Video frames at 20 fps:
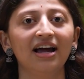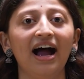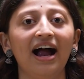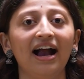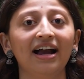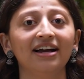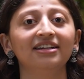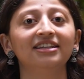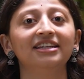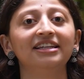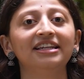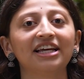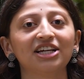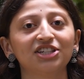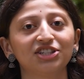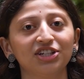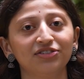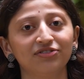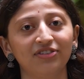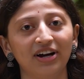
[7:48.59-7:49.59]
and the
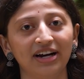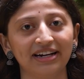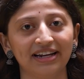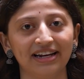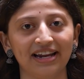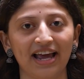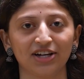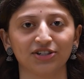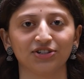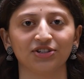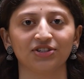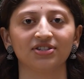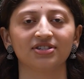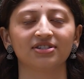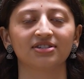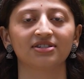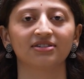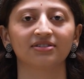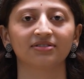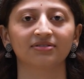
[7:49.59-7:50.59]
nationwide
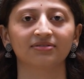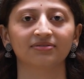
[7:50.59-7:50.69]
elections.